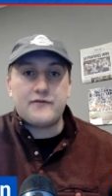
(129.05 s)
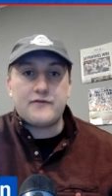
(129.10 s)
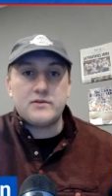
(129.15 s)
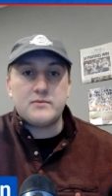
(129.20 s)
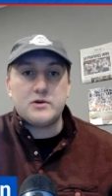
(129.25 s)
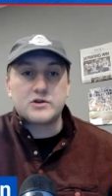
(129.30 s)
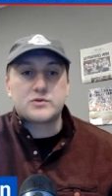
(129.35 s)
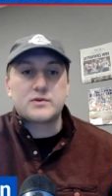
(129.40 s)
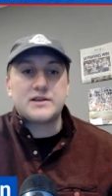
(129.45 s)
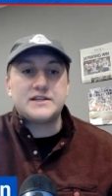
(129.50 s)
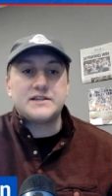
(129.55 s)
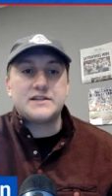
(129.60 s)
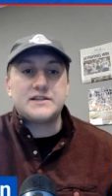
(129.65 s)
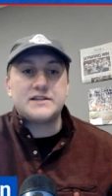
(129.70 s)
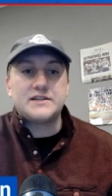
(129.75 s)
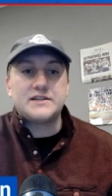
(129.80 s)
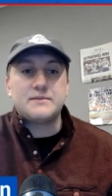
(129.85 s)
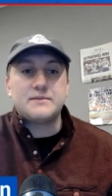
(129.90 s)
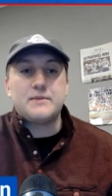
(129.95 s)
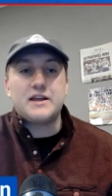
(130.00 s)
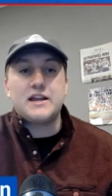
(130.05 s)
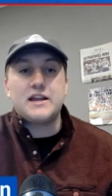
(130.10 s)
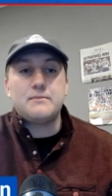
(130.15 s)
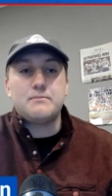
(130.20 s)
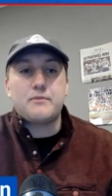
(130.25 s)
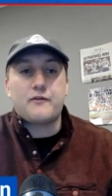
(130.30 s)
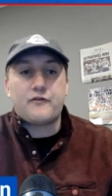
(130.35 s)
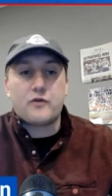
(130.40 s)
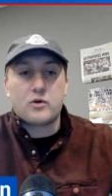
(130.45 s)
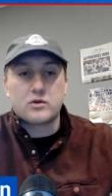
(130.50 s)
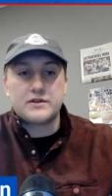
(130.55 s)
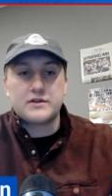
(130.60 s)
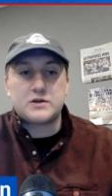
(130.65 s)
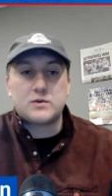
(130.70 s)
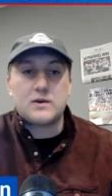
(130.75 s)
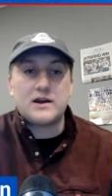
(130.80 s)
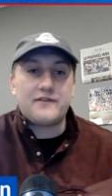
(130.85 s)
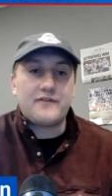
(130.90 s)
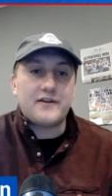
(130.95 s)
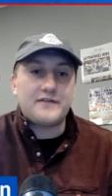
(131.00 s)
for the most recent meeting before the
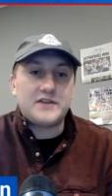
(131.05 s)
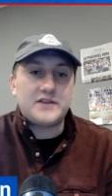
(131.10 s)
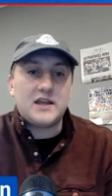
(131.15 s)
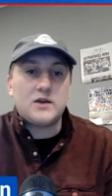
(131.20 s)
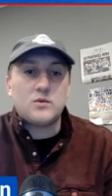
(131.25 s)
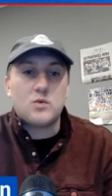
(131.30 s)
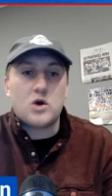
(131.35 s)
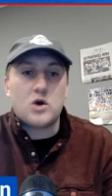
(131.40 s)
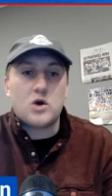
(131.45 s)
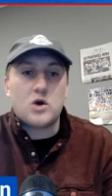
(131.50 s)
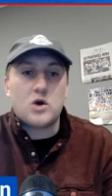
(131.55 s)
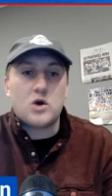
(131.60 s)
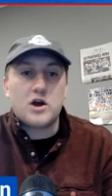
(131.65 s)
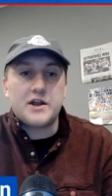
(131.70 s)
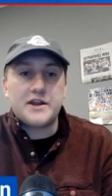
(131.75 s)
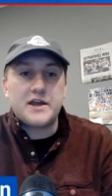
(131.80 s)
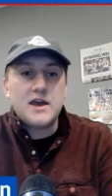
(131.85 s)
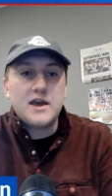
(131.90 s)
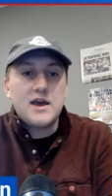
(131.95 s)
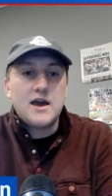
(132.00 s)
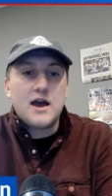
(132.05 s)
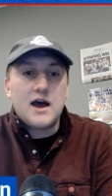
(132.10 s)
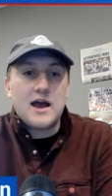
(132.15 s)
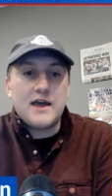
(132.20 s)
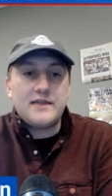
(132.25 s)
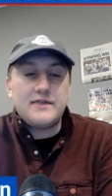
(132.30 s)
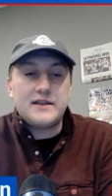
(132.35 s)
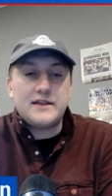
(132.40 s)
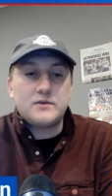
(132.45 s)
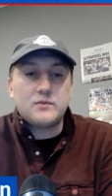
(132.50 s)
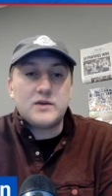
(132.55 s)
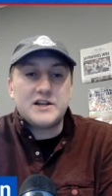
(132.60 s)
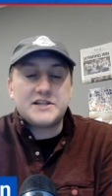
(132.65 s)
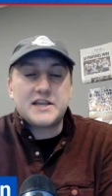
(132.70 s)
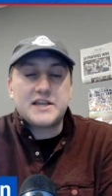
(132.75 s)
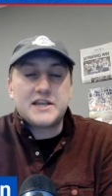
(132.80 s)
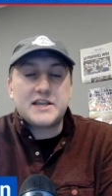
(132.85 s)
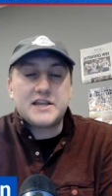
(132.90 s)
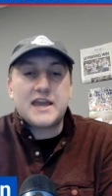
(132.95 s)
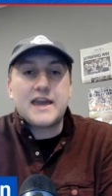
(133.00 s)
2015 one, uh, in the,
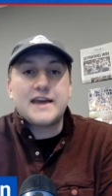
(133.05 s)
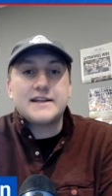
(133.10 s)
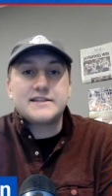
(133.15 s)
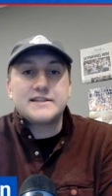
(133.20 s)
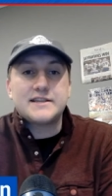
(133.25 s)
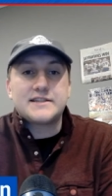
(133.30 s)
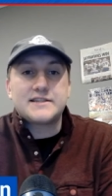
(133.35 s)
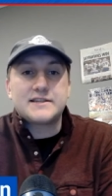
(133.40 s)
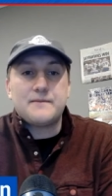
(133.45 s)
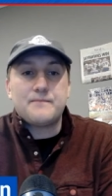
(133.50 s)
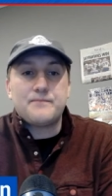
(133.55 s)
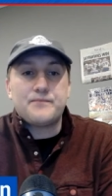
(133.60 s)
which Kansas